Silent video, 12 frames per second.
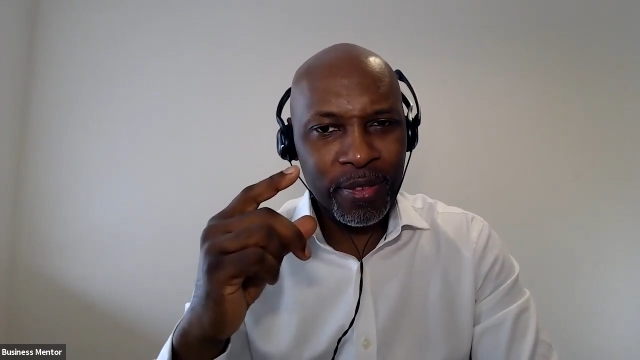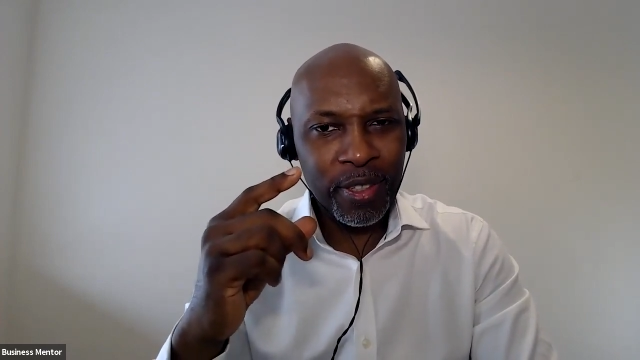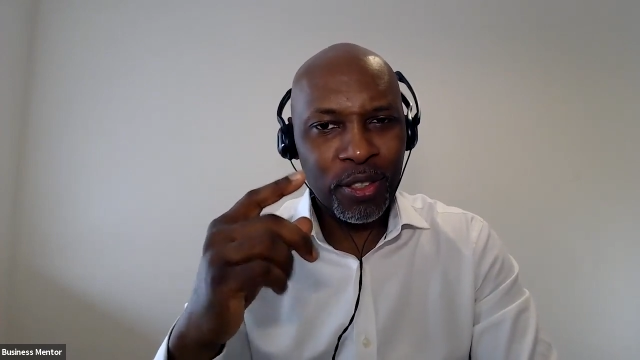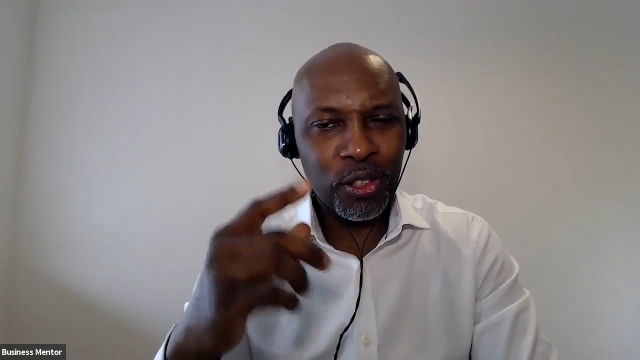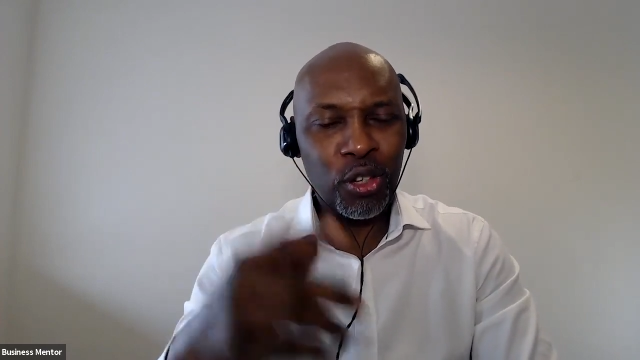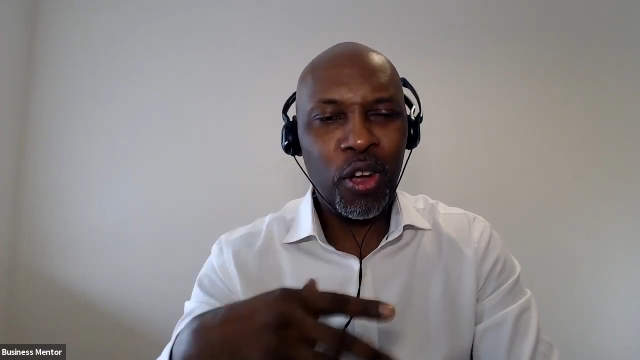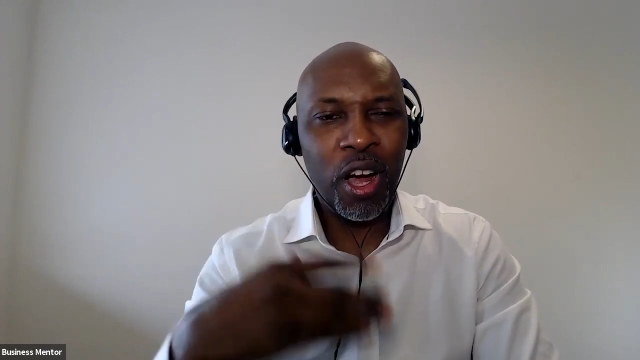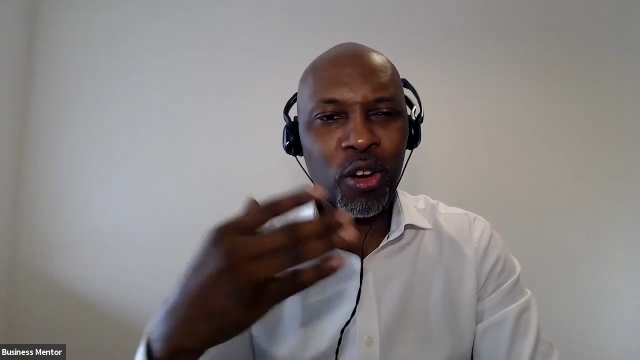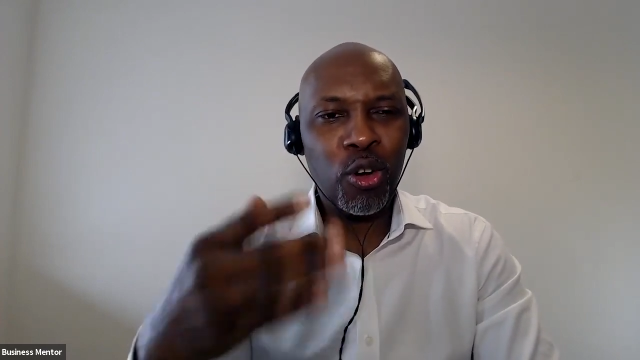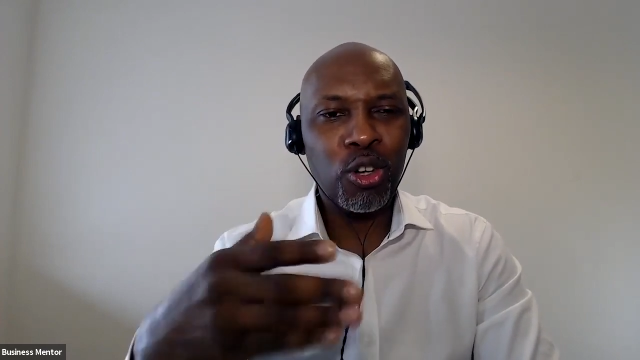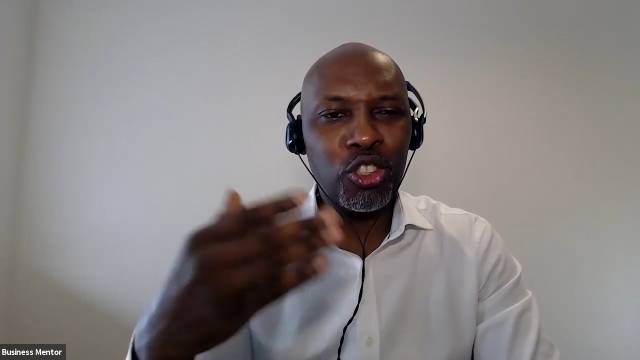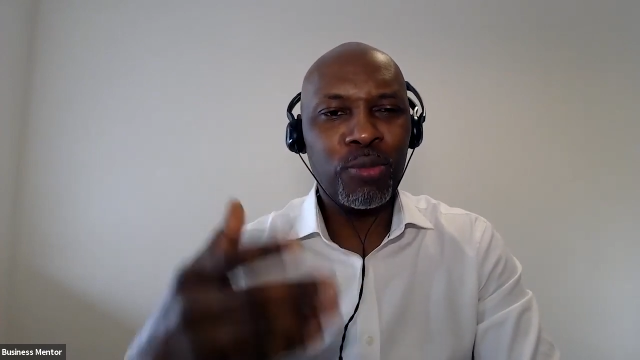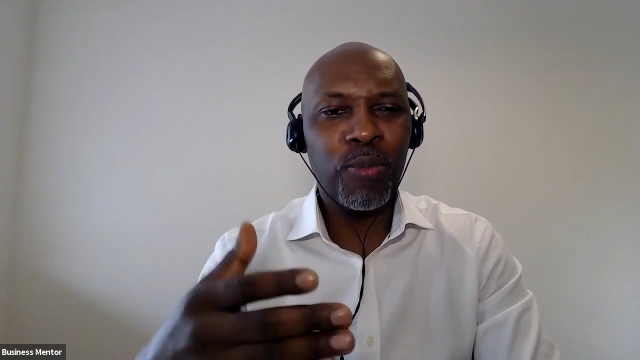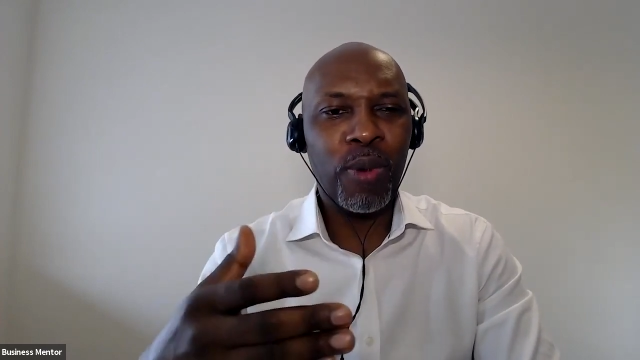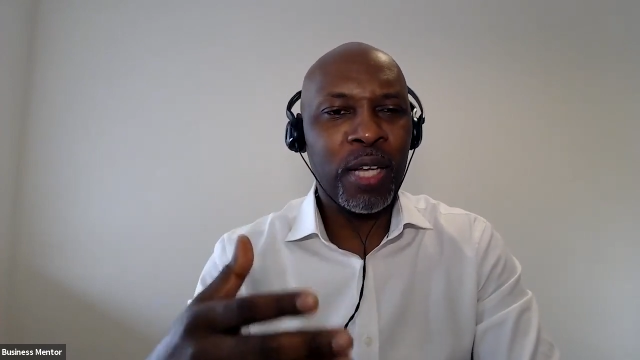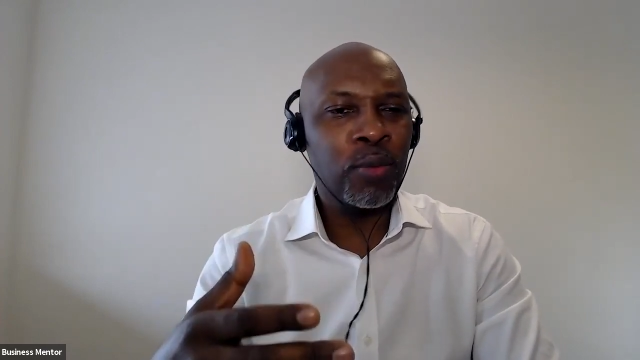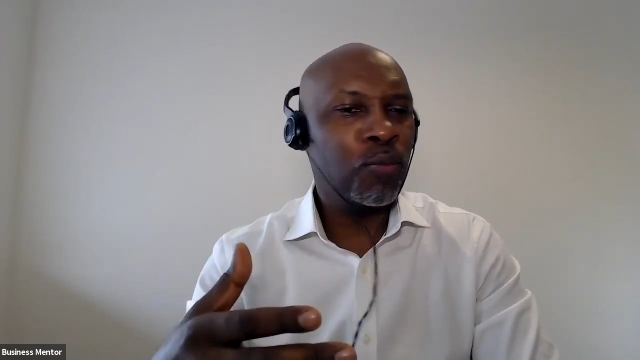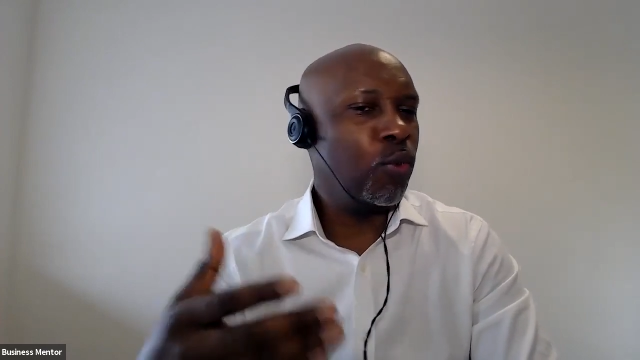So your unconscious
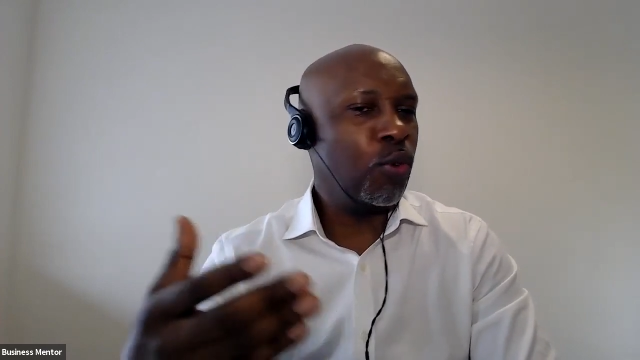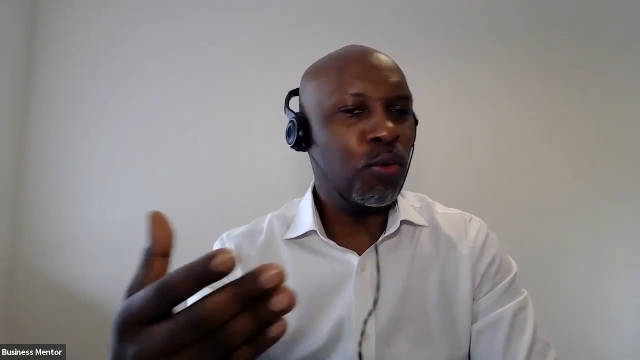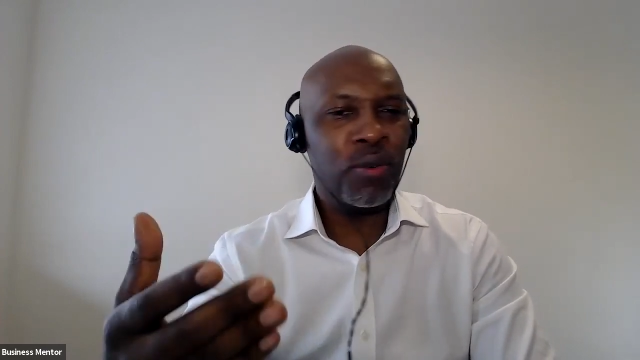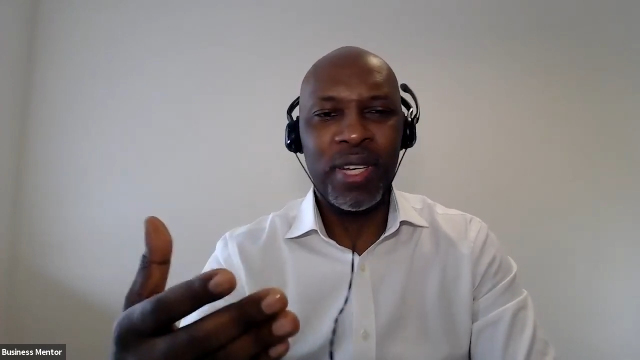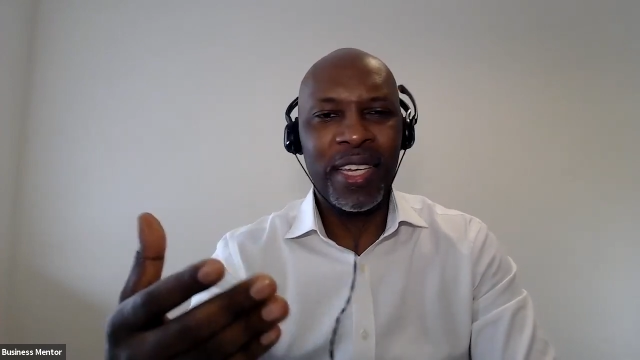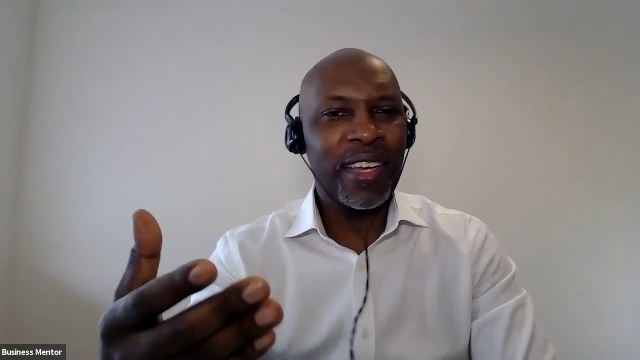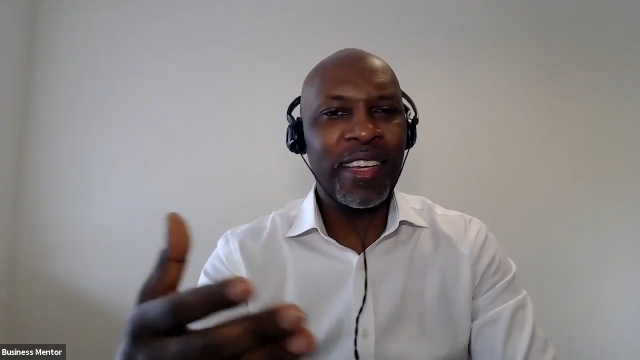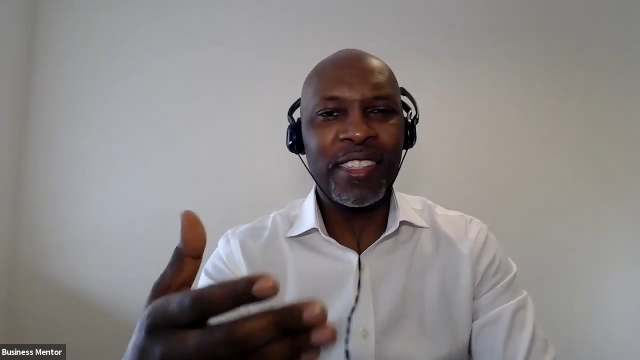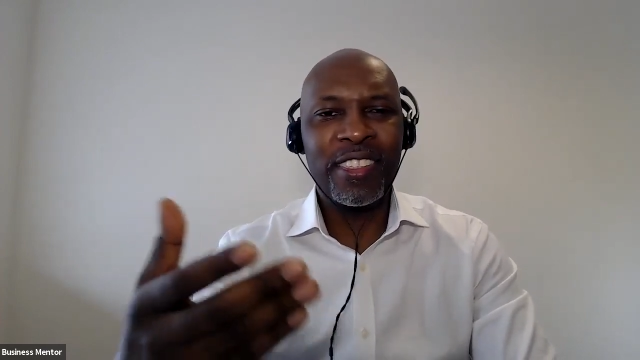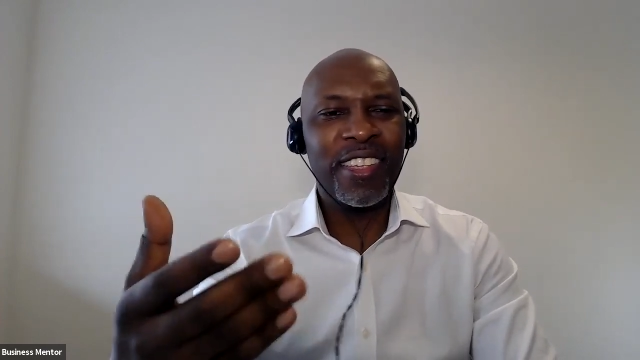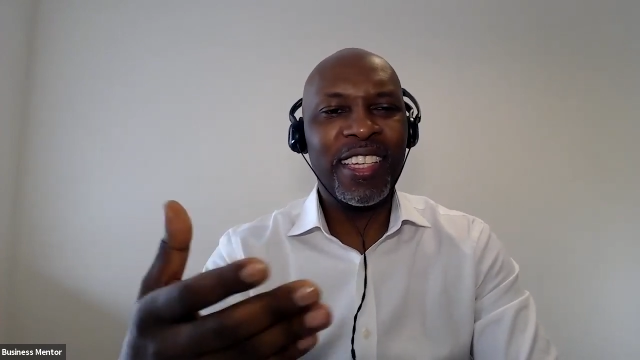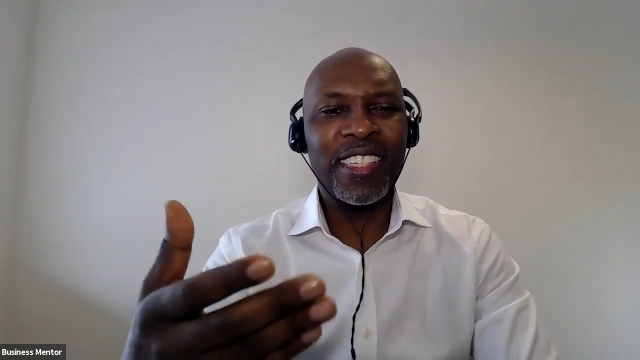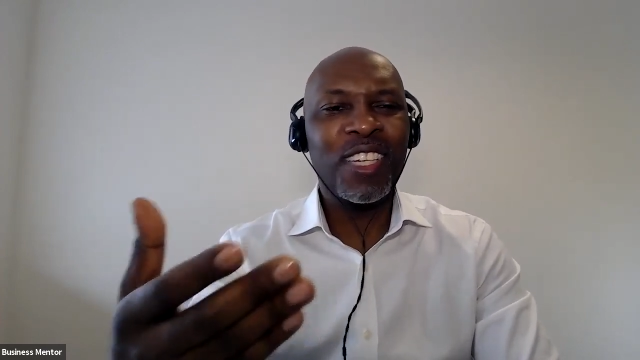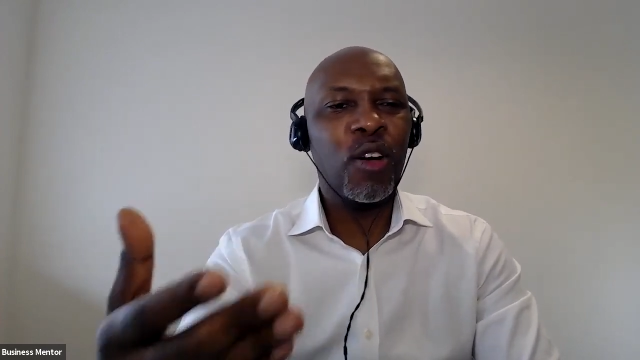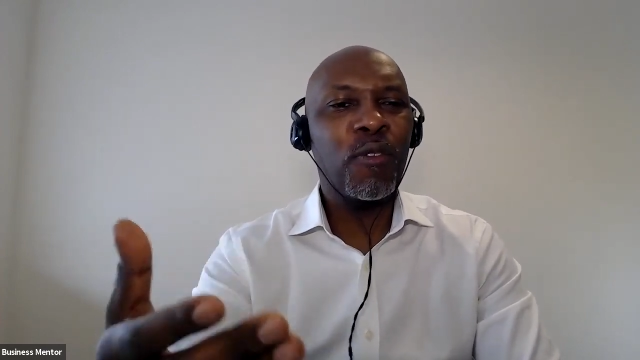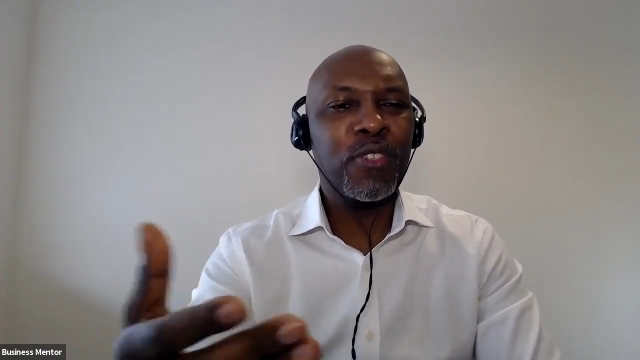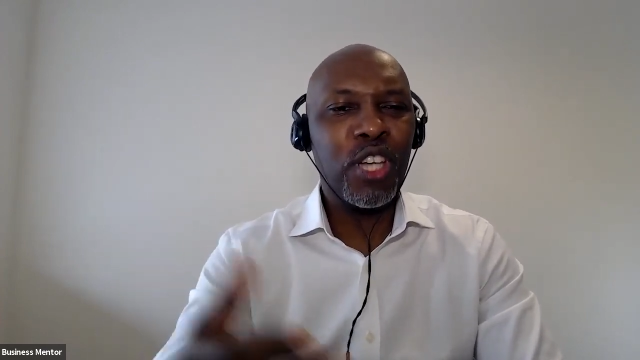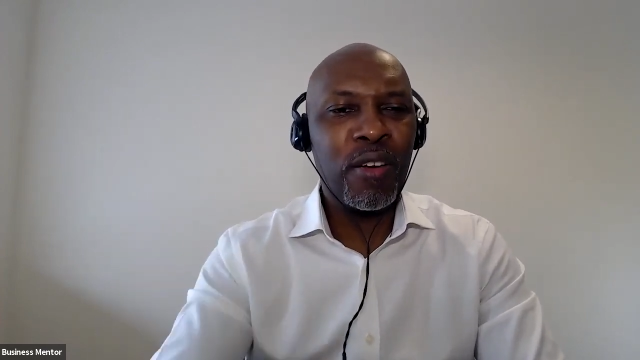mind, well, it's
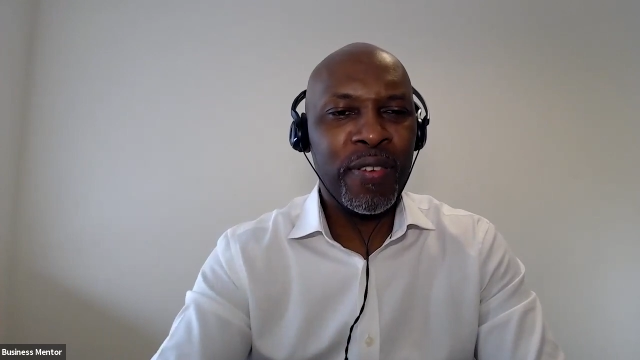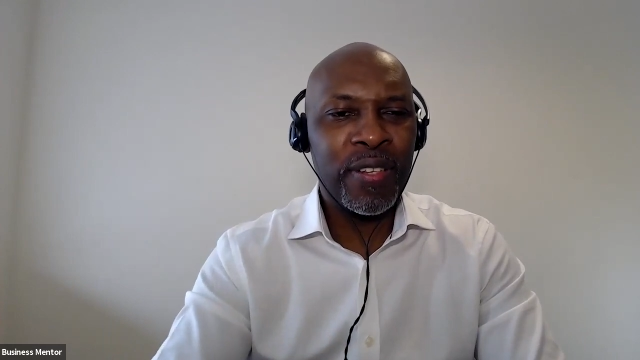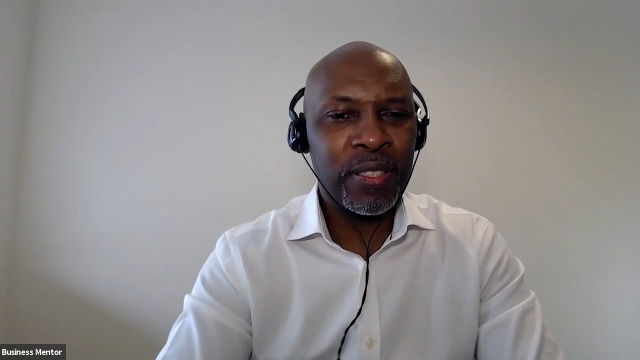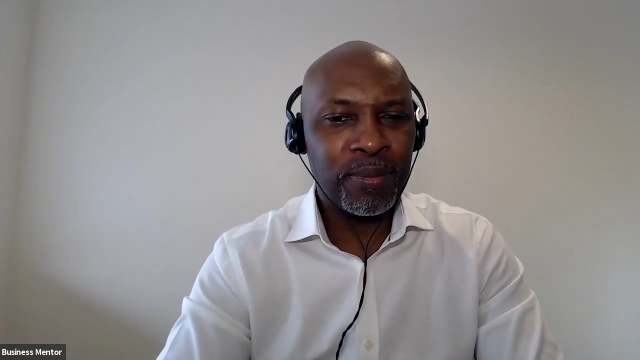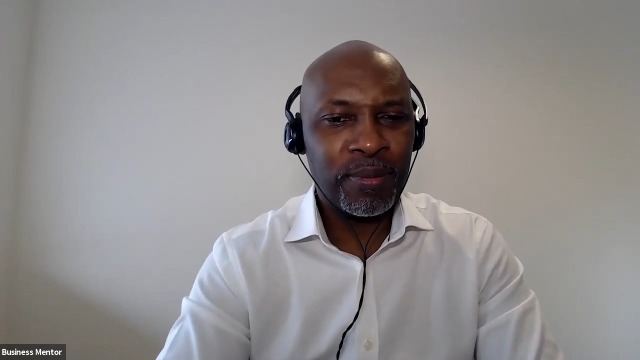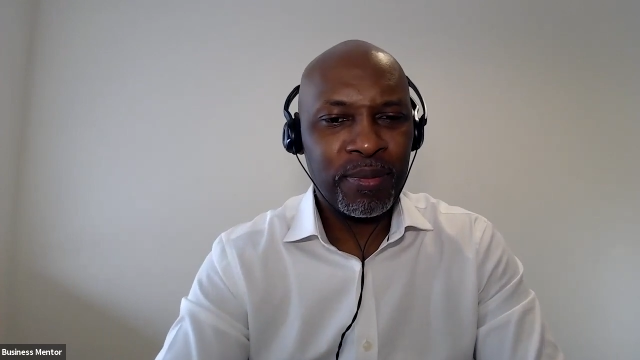self-serving.